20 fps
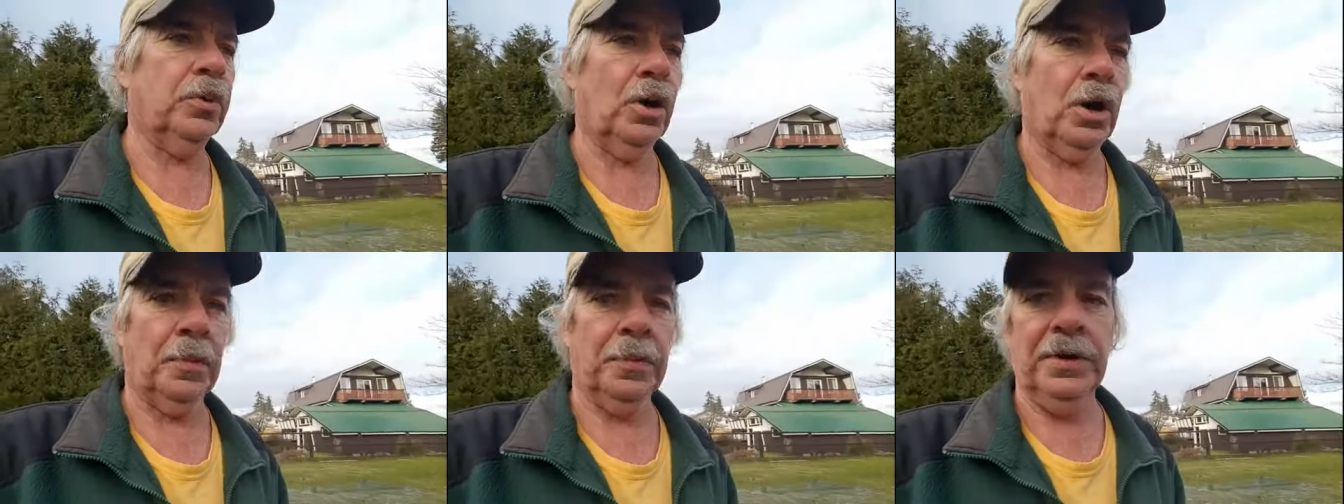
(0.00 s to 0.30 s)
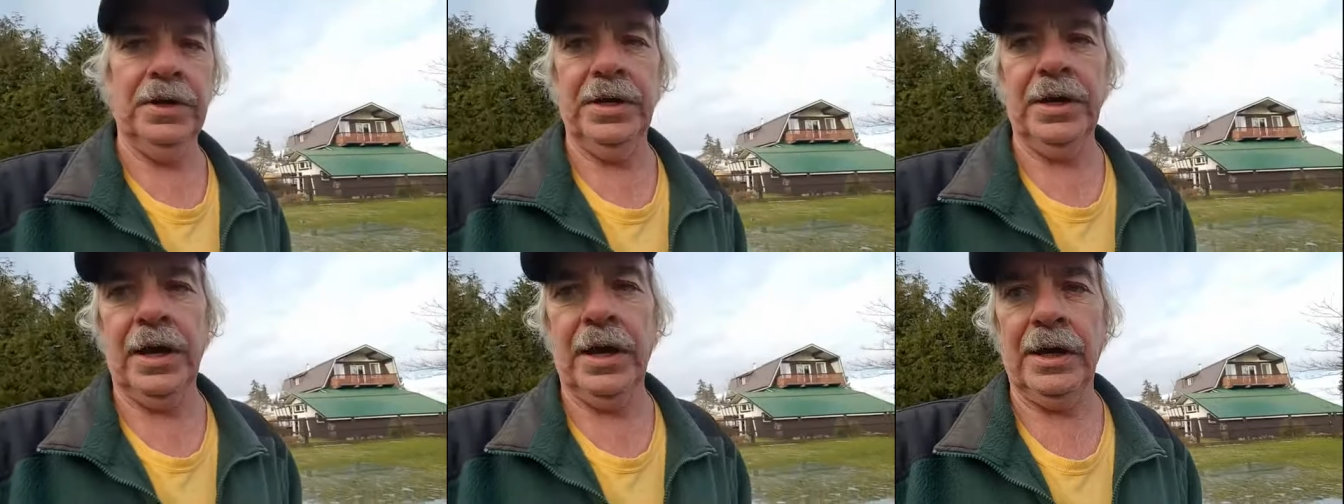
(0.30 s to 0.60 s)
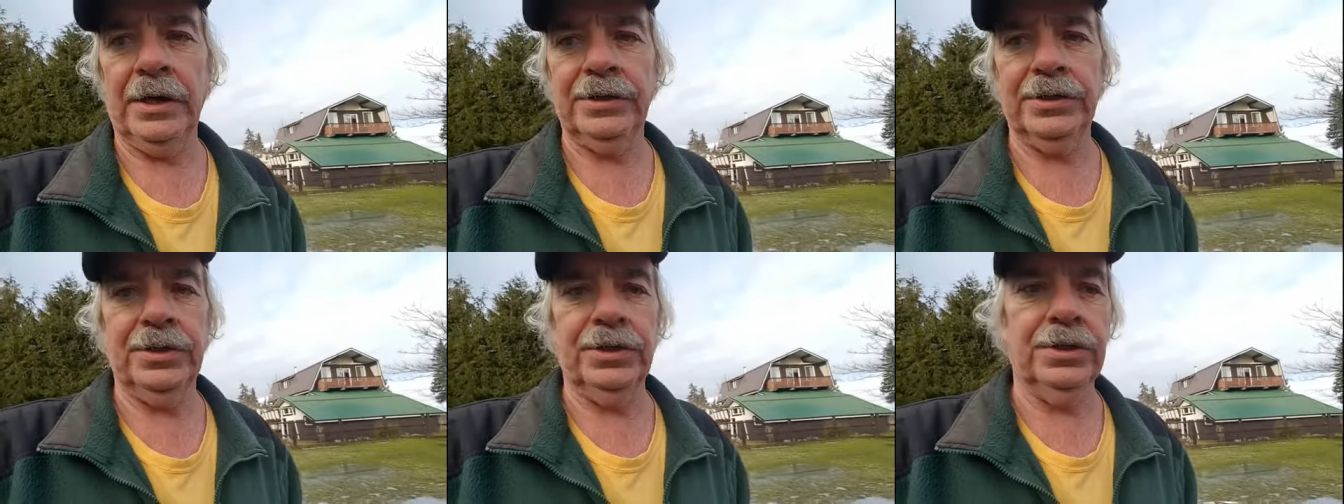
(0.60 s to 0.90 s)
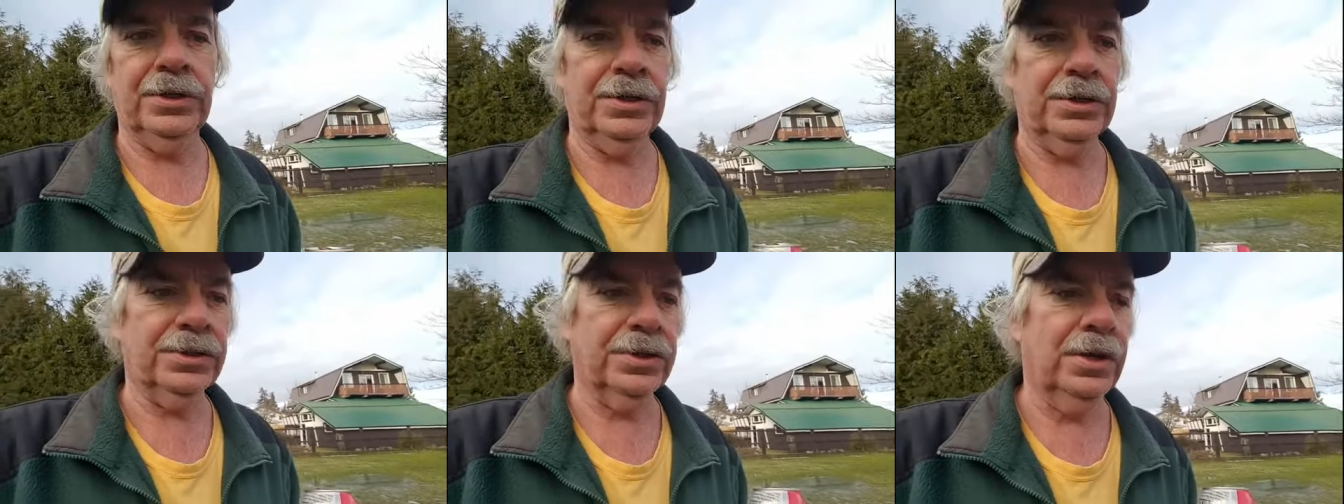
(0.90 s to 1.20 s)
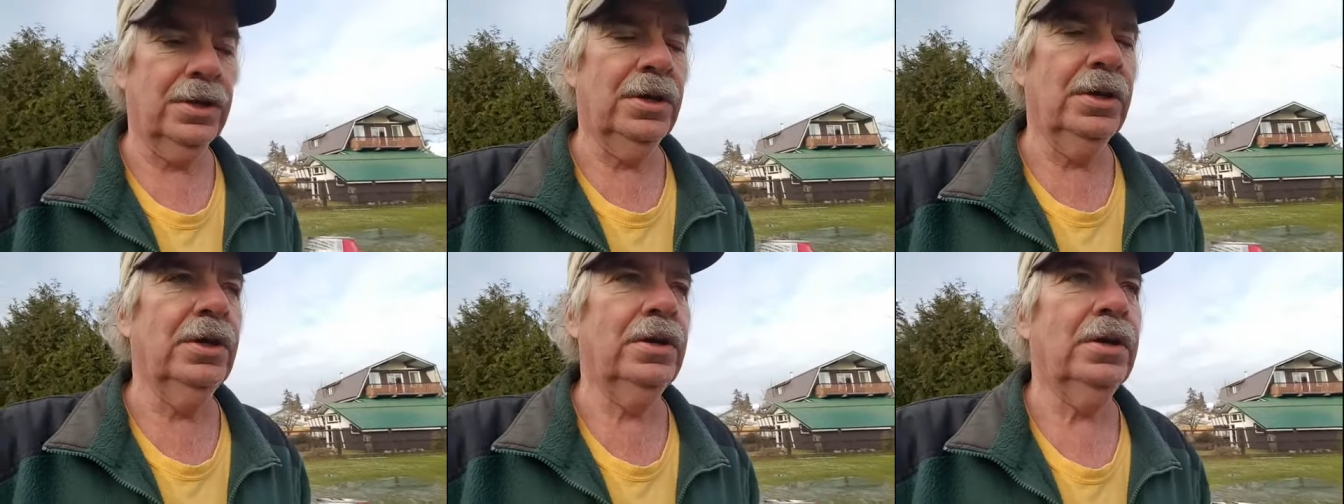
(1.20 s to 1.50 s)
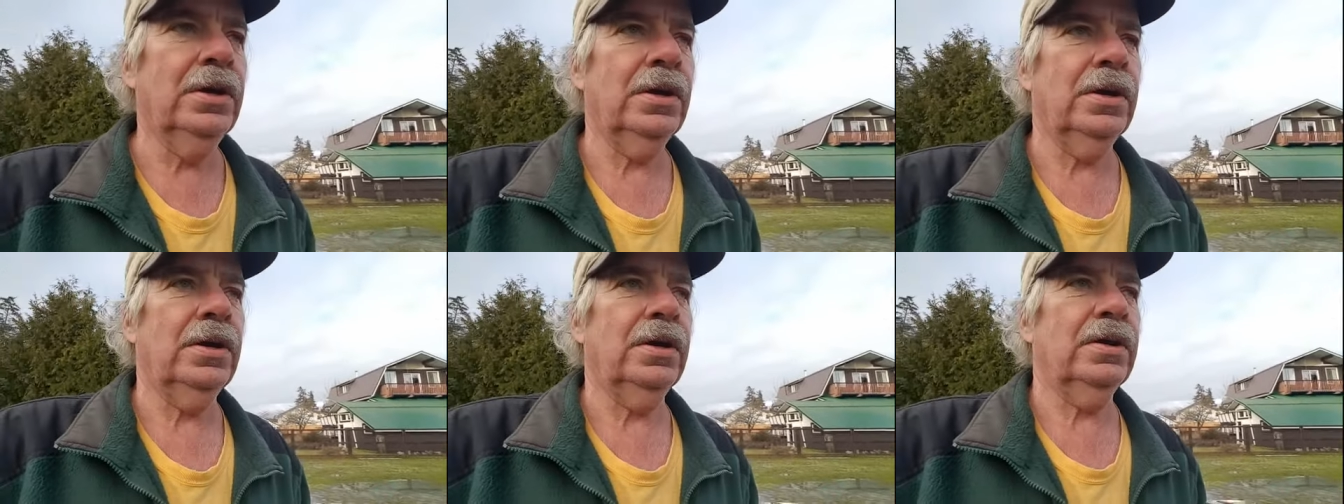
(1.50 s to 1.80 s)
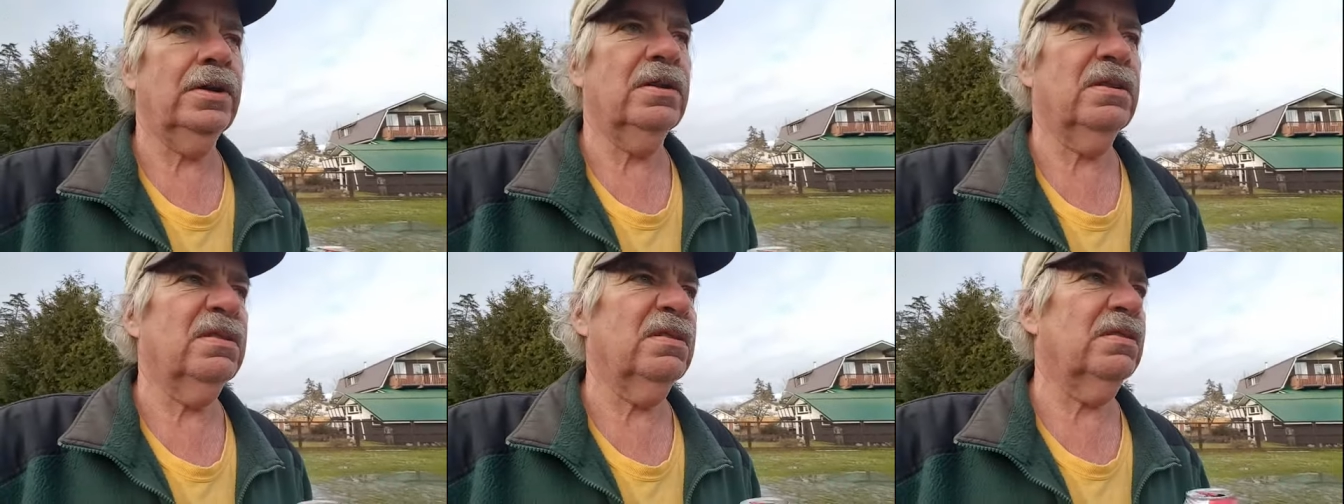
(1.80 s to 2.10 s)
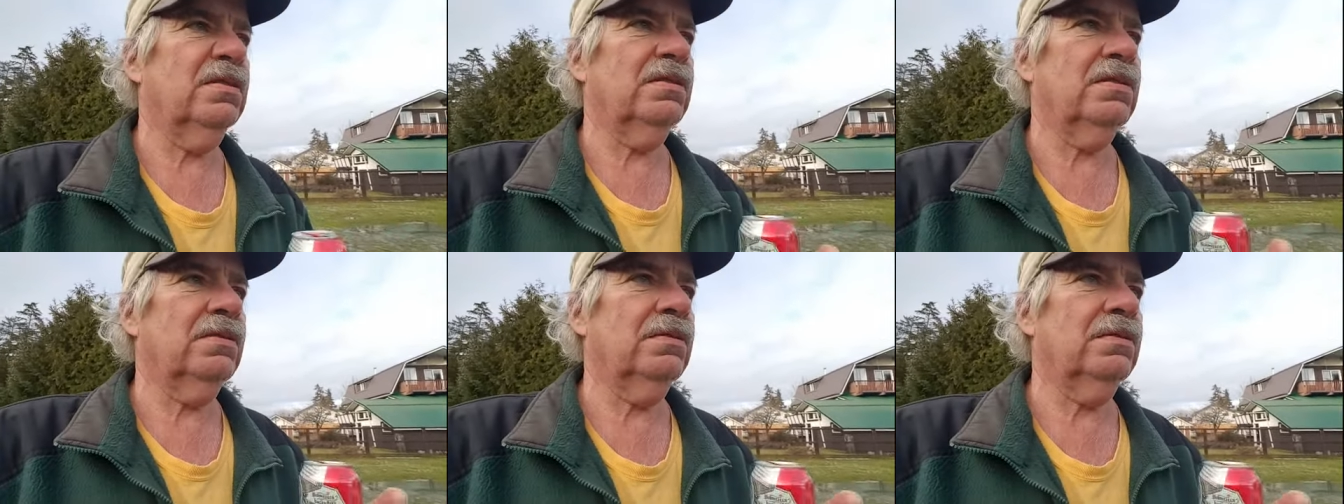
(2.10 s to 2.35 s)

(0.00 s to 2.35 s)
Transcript: property taxes and